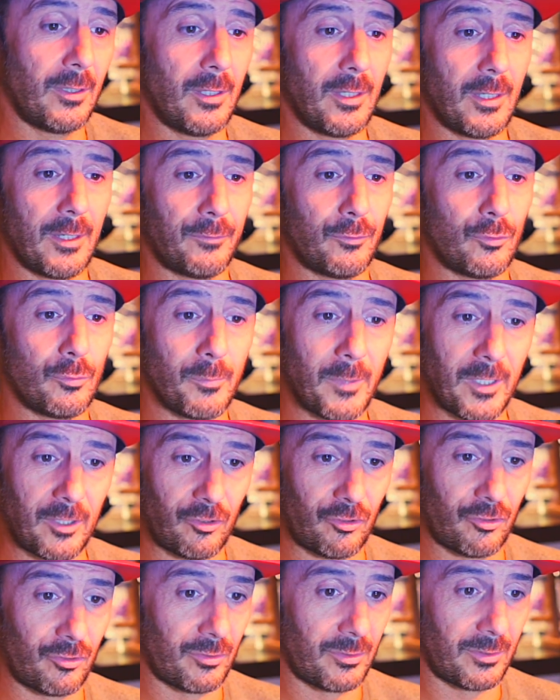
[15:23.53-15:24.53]
You have to
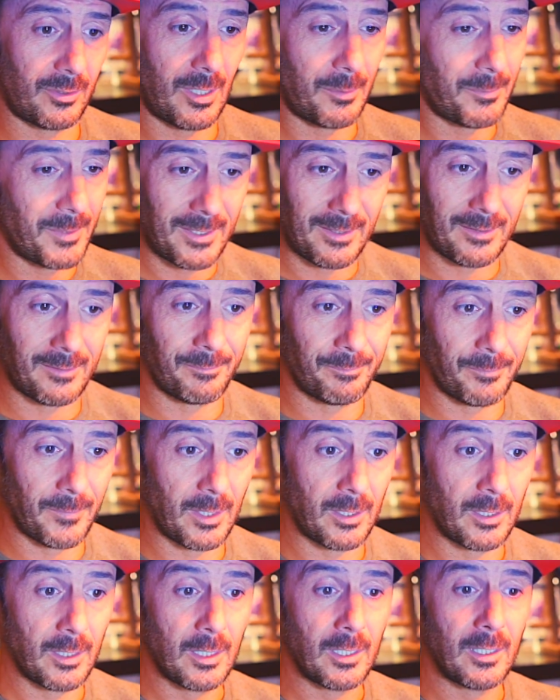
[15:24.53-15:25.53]
make sure, I
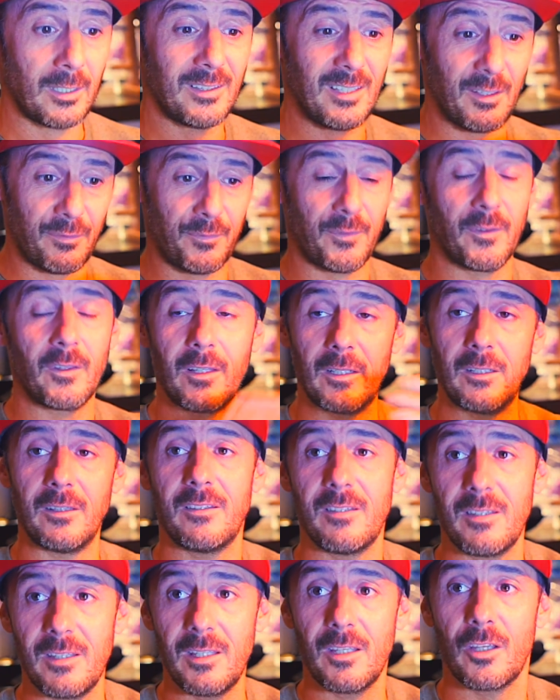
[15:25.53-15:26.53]
mean,
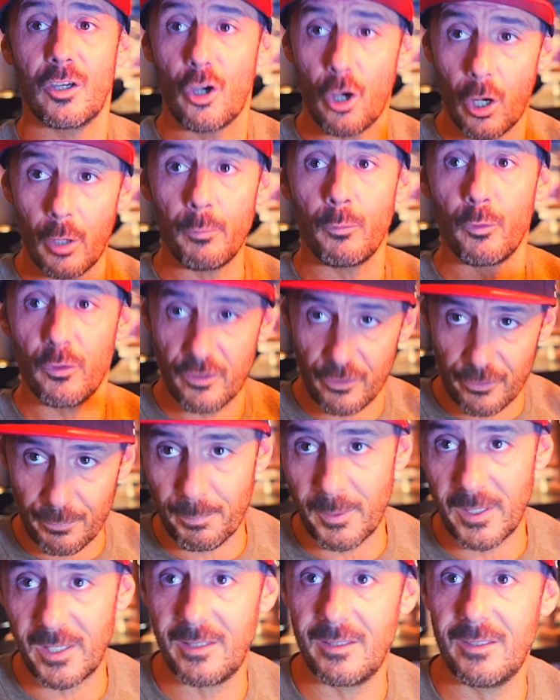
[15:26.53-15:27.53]
difficulty comes with the
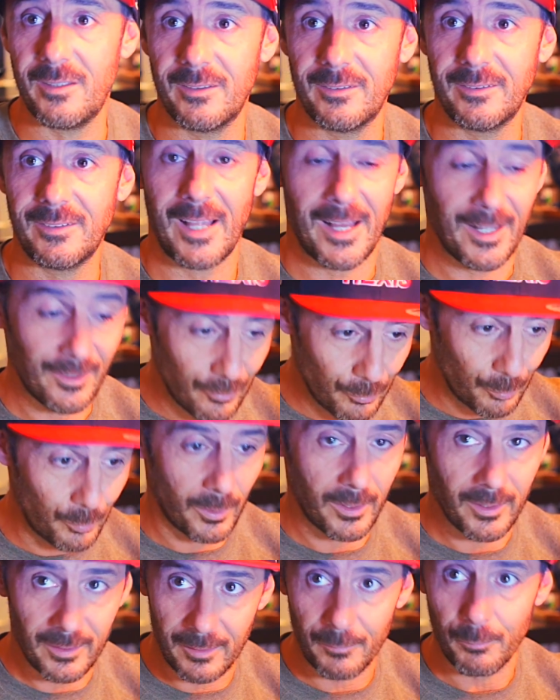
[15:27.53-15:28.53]
speed. That's
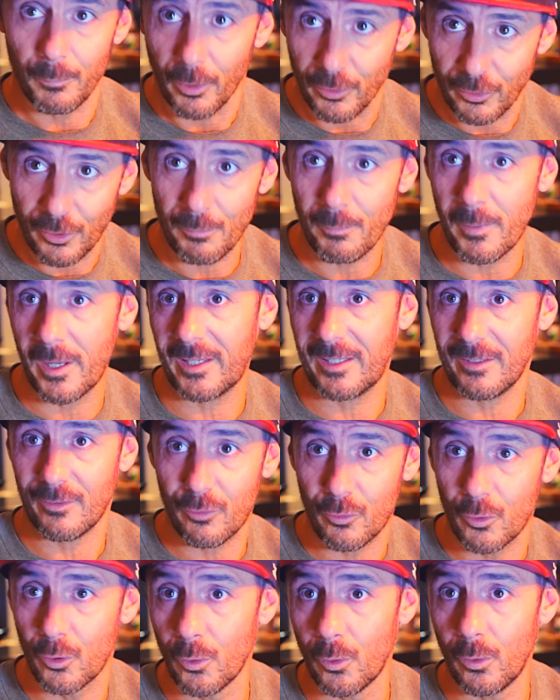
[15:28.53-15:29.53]
what mountain bike
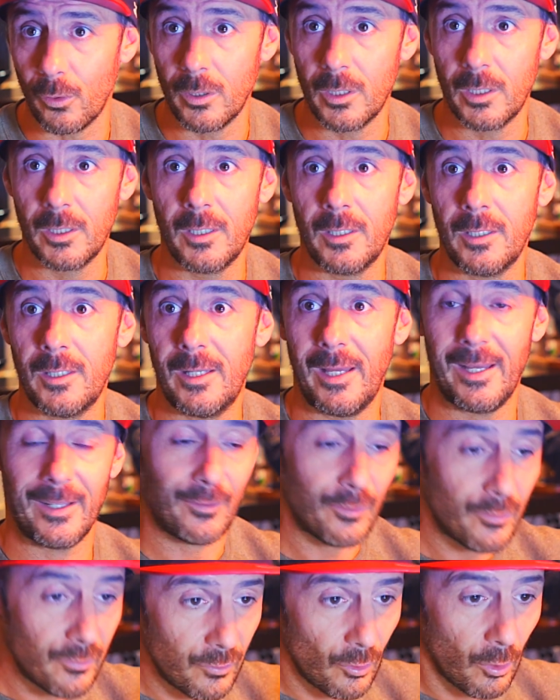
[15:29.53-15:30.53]
is cool.
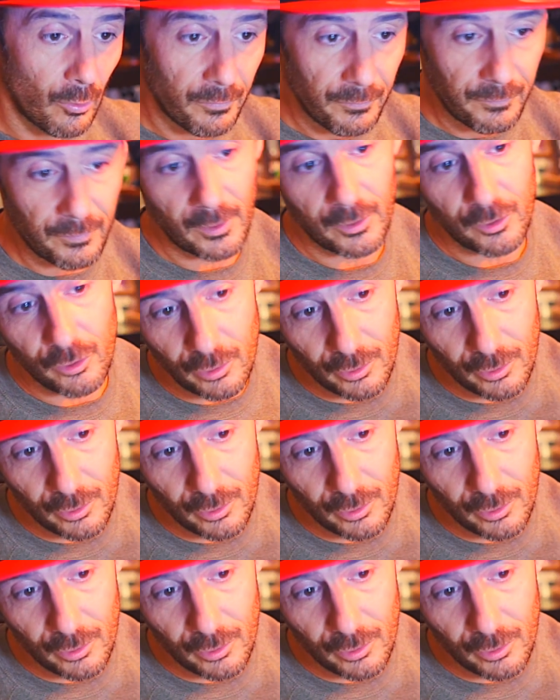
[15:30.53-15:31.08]
It's so fun.